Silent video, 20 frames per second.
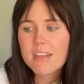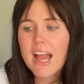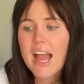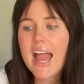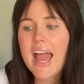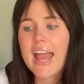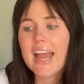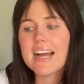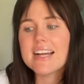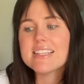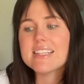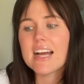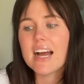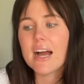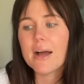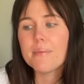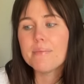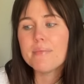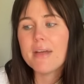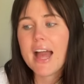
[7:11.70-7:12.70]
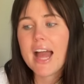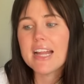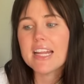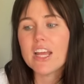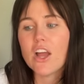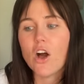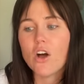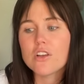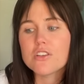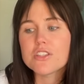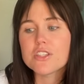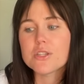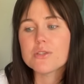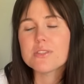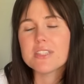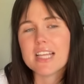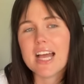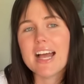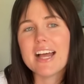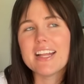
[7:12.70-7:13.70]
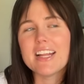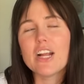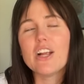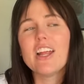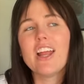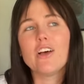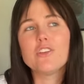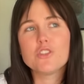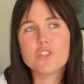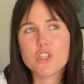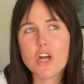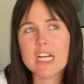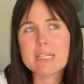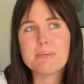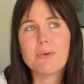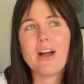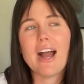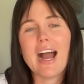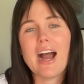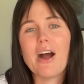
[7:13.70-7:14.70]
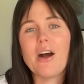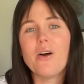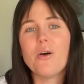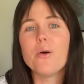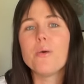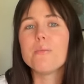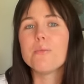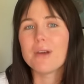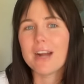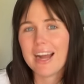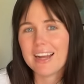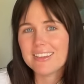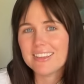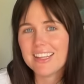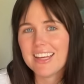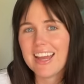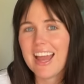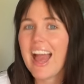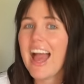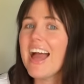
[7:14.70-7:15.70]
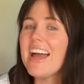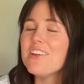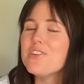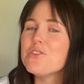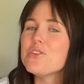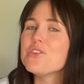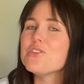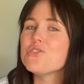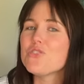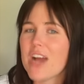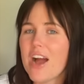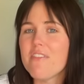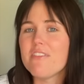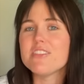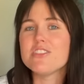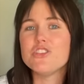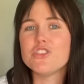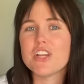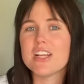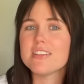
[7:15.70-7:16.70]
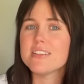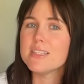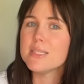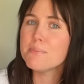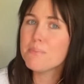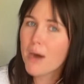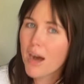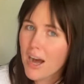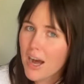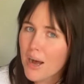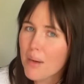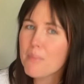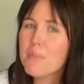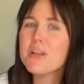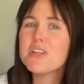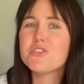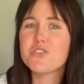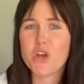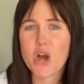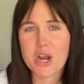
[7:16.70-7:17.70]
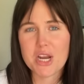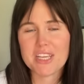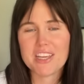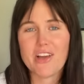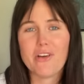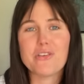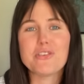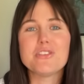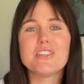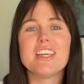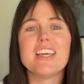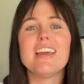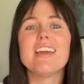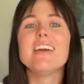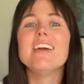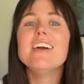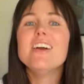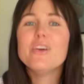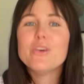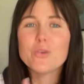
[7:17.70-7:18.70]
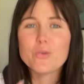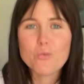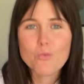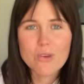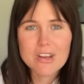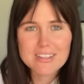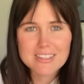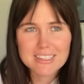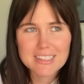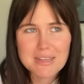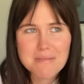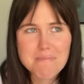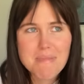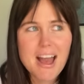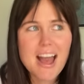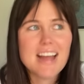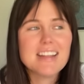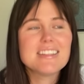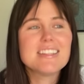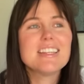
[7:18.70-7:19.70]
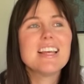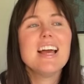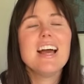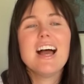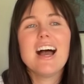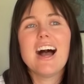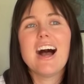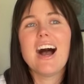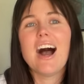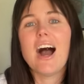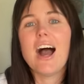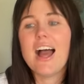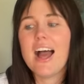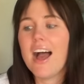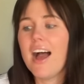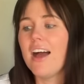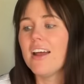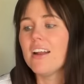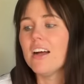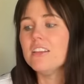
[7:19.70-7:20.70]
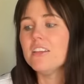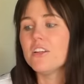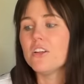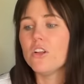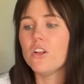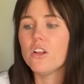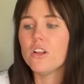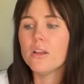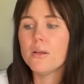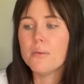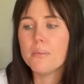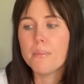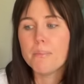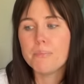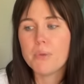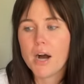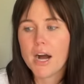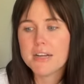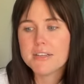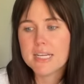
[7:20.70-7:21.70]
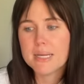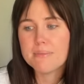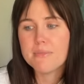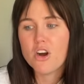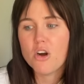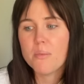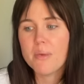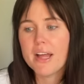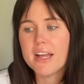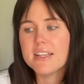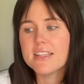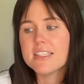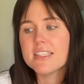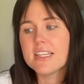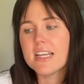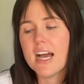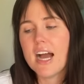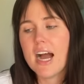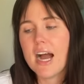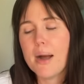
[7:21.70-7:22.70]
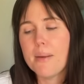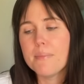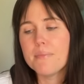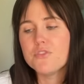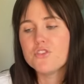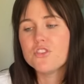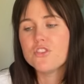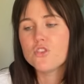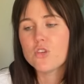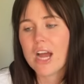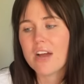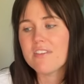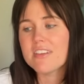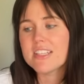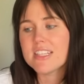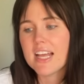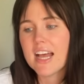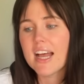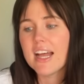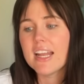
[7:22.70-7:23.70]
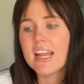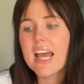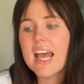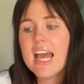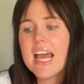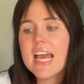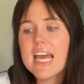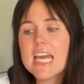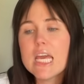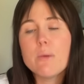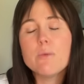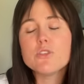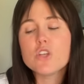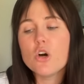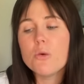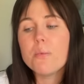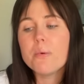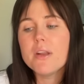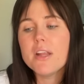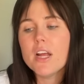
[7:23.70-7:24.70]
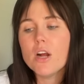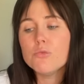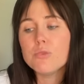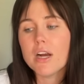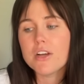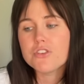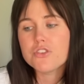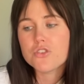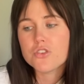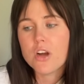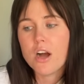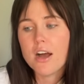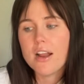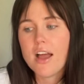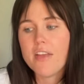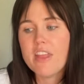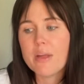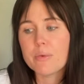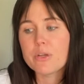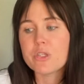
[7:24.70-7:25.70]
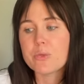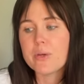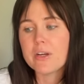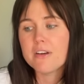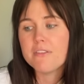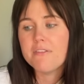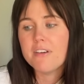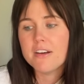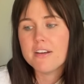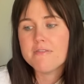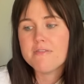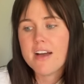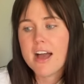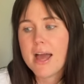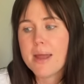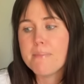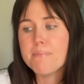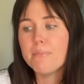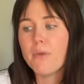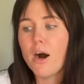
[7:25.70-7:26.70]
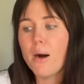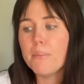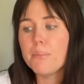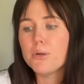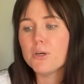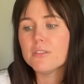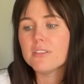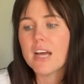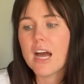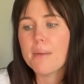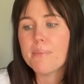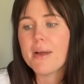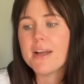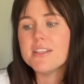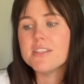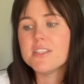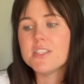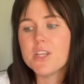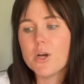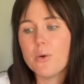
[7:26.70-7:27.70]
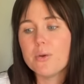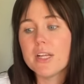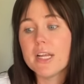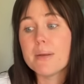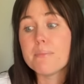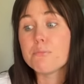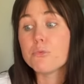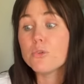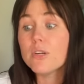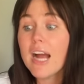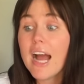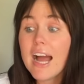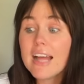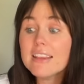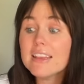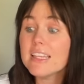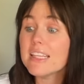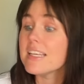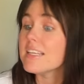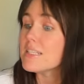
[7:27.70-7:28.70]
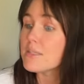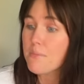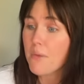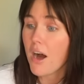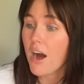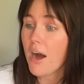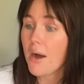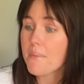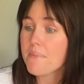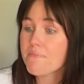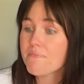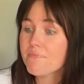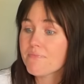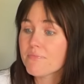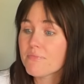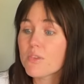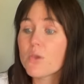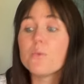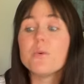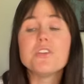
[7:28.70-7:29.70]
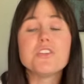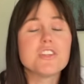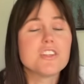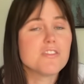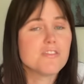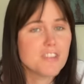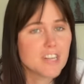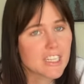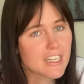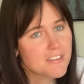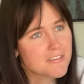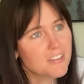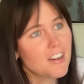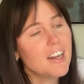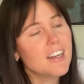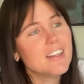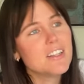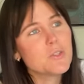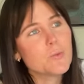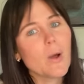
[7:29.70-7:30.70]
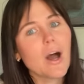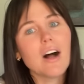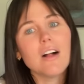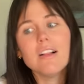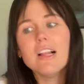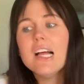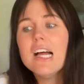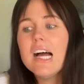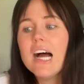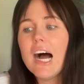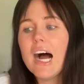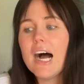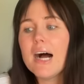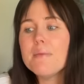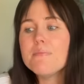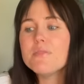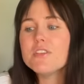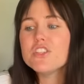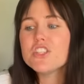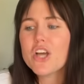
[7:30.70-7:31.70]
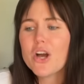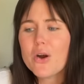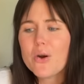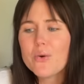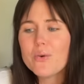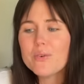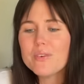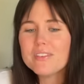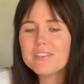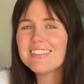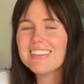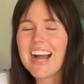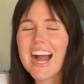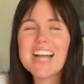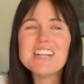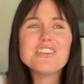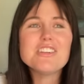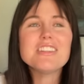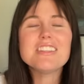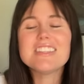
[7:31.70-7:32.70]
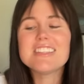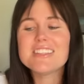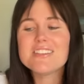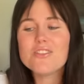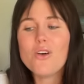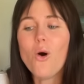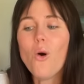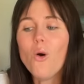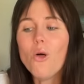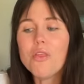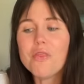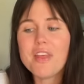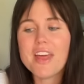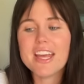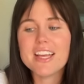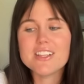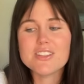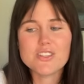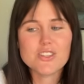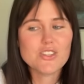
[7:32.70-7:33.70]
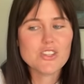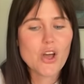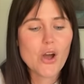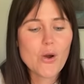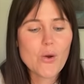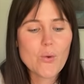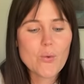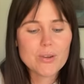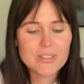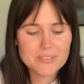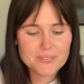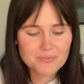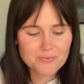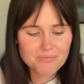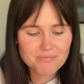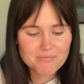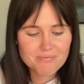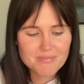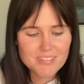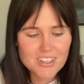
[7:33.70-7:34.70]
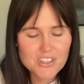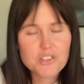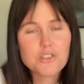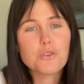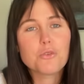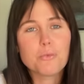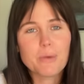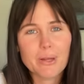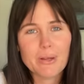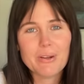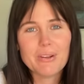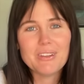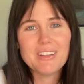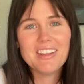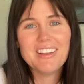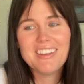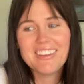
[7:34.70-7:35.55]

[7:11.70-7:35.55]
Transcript: and uh, and he also said he also talked about how Bradley and Travis and Jason's mom, Donna Kelce, recently met. Uh, I uh, had a little bonding moment. Um, Travis said he was opening a restaurant and they were doing a fun event. Mom pulled up, and so did Bradley's mom which is very fun as well. Um, so I just, the whole thing is so surreal.